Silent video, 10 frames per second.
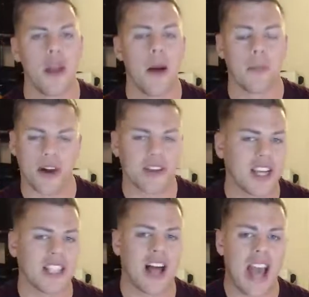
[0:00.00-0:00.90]

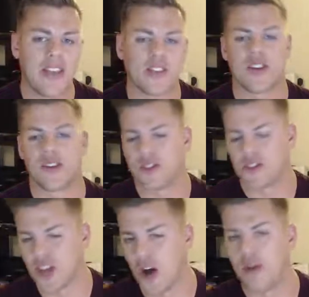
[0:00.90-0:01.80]
Bronze-Hide Lion, this is a
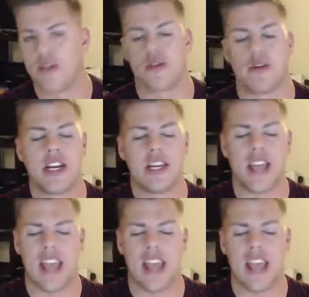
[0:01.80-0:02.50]
solid 3.